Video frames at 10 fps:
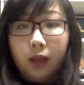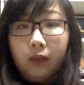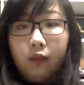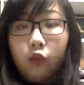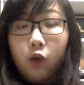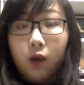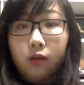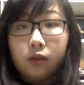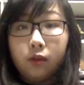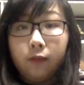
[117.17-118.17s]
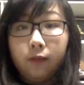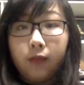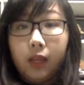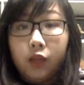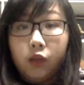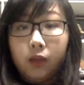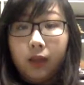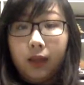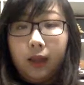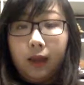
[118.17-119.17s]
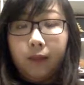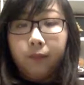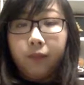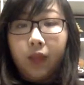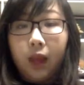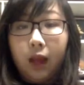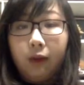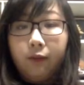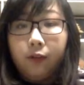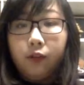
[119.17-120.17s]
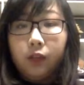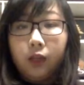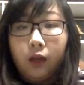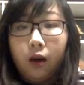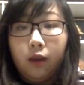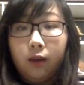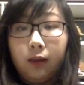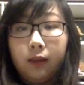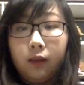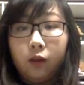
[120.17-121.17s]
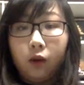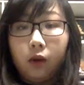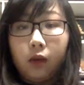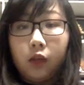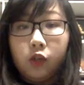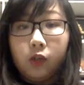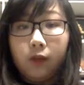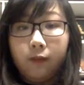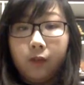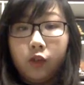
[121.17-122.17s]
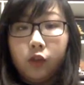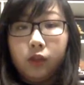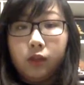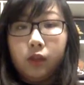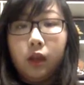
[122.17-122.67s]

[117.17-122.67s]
Given chunks of financial data, I firstly calculate the correlation coefficient